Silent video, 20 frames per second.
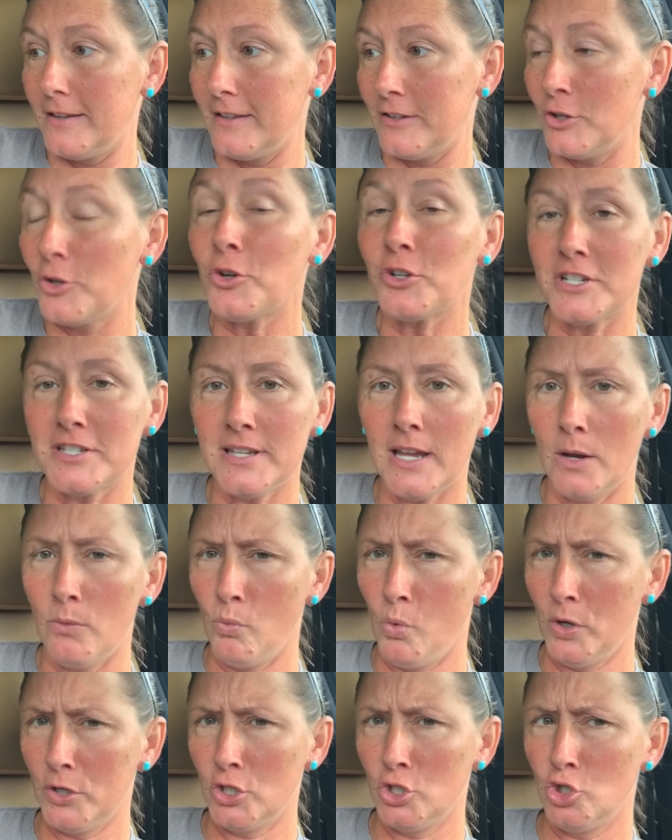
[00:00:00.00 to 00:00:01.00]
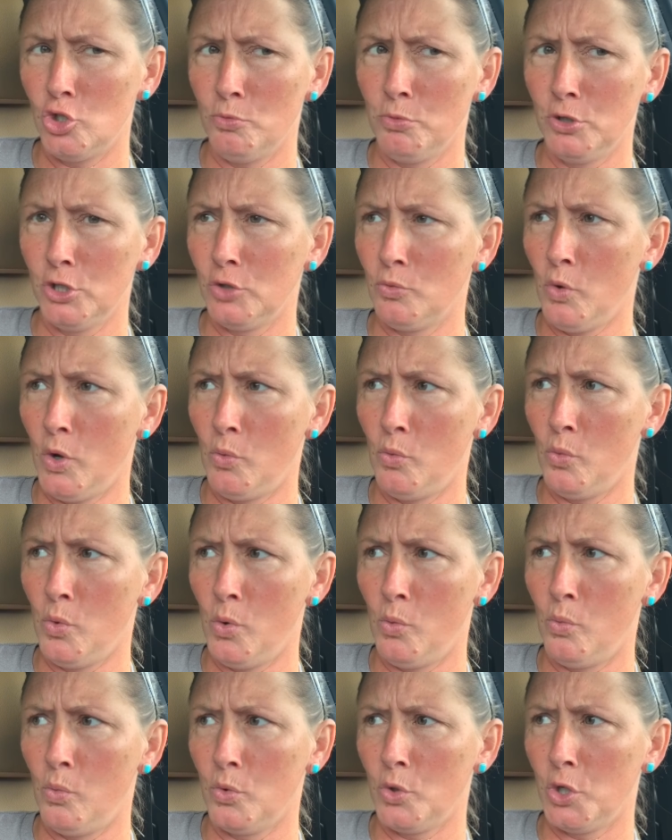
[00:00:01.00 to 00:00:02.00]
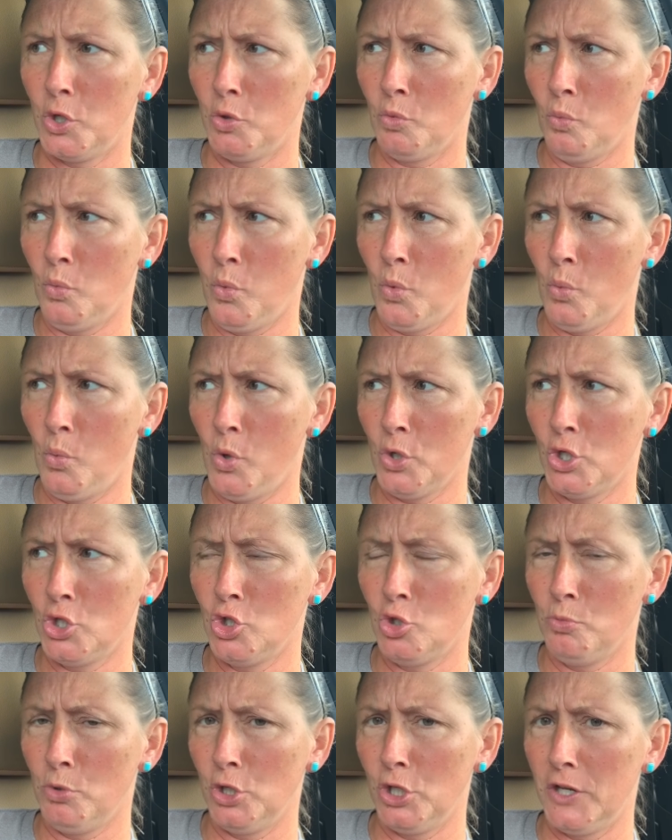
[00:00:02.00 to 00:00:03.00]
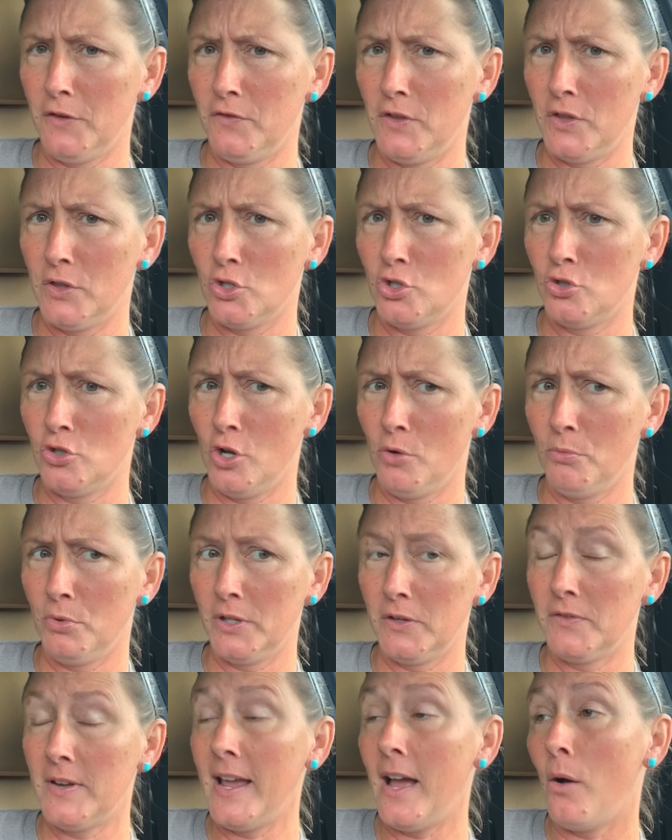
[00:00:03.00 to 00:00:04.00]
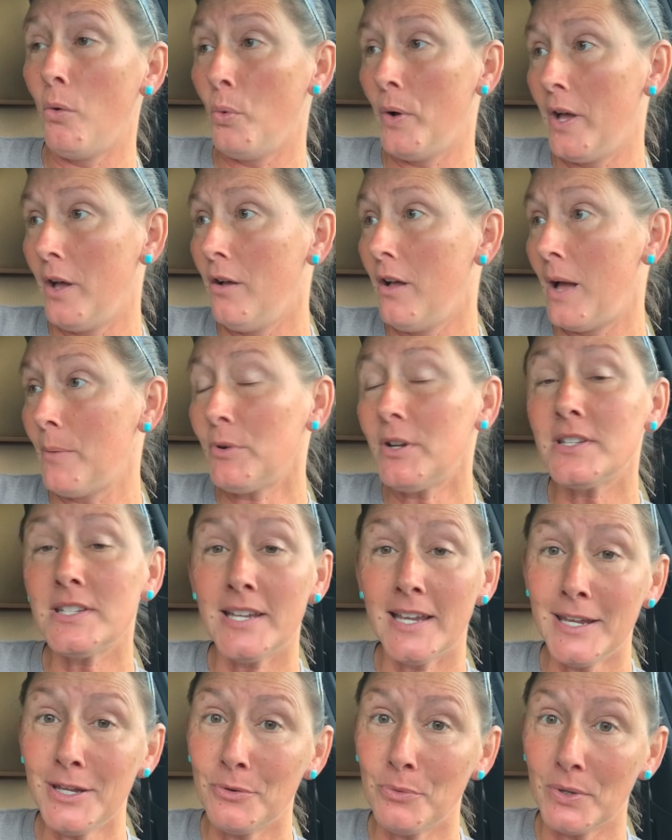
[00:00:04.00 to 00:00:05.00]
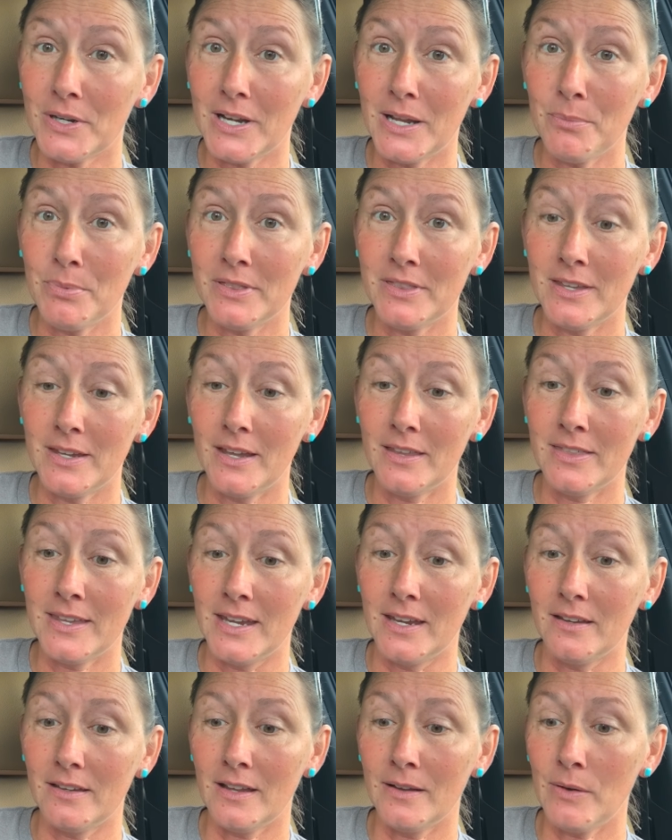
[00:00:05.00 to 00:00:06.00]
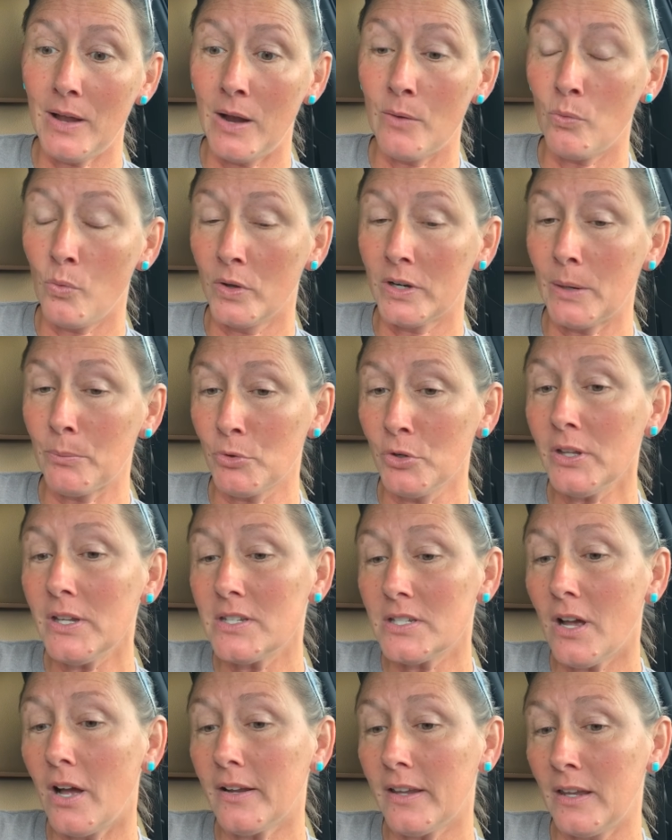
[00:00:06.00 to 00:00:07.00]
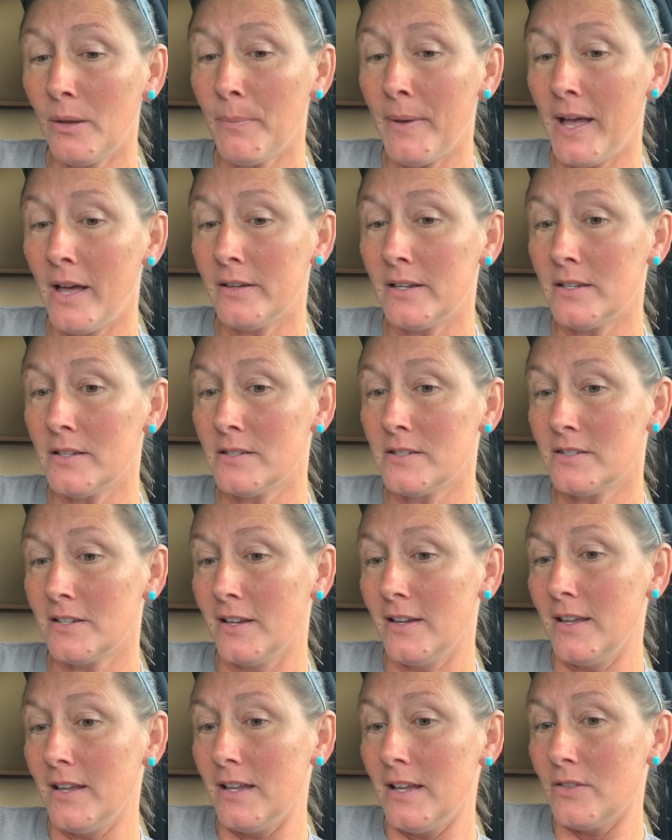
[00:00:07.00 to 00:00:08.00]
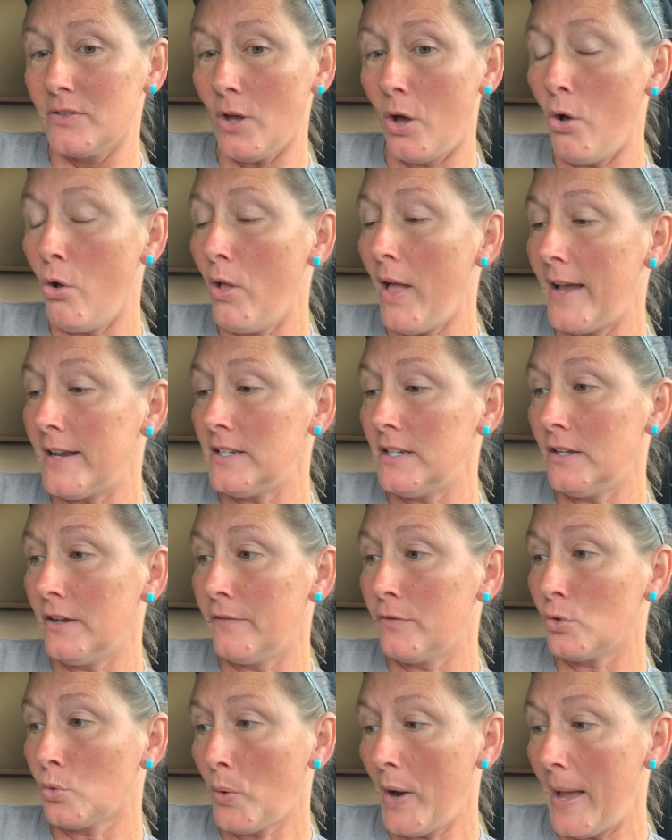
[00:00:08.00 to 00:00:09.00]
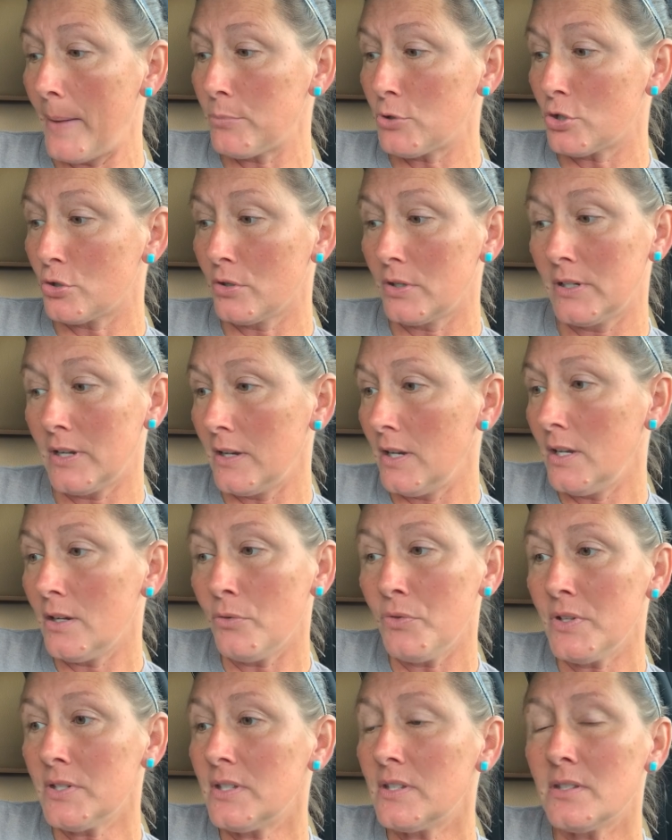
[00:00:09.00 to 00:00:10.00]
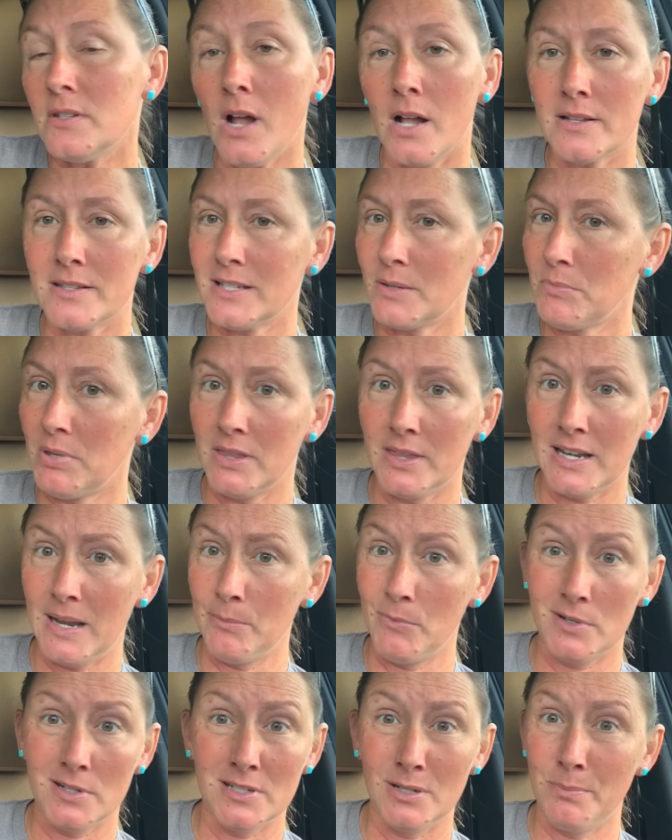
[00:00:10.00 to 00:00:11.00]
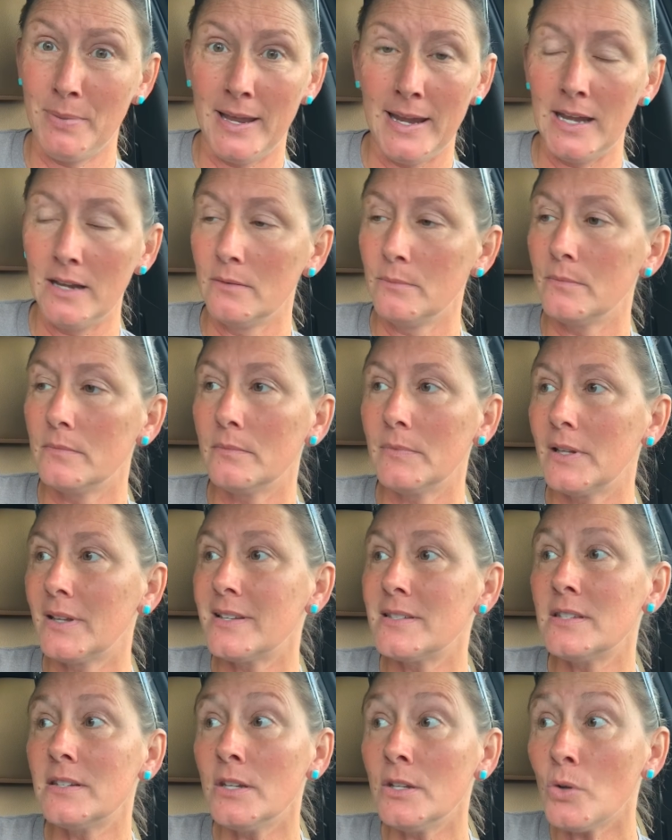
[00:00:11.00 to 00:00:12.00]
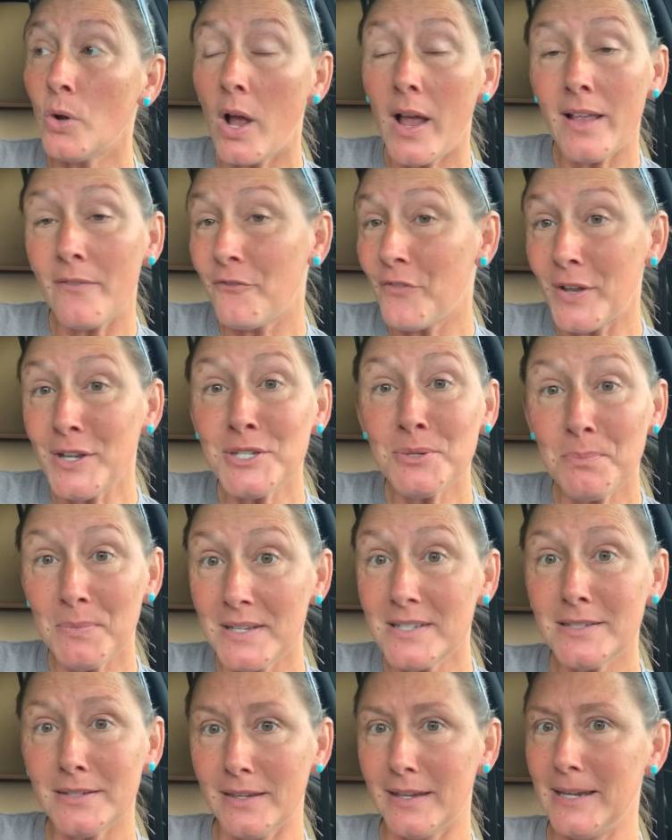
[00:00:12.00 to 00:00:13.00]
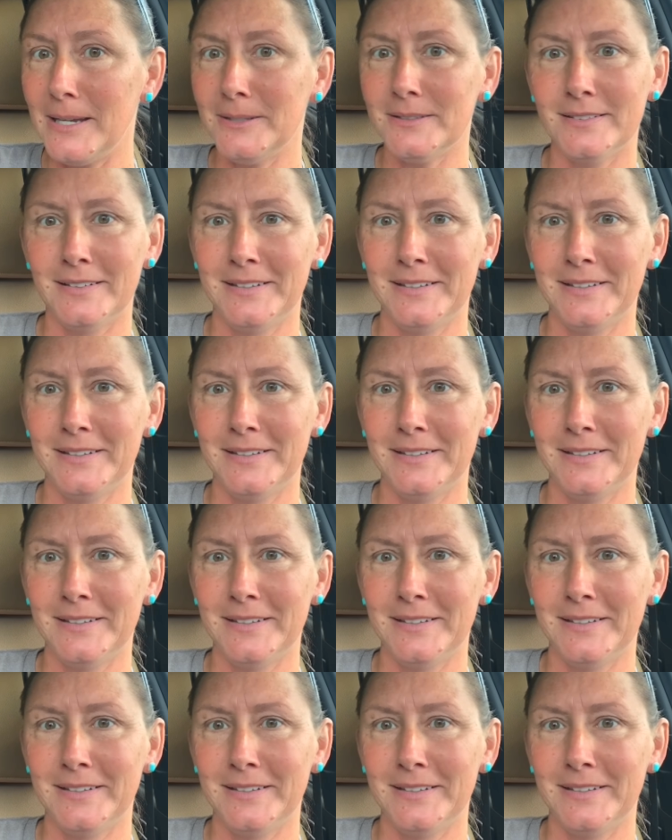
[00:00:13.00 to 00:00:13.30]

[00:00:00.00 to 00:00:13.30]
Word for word: you're going to say, what did you, what, what, what did you believe then that you don't believe now? Well, I'm going to tell you what I think. I, I, what I'm really talking about is the whole idea of the rapture. And, you know, this is not something that I'm going to debate because, you know, fundamentally,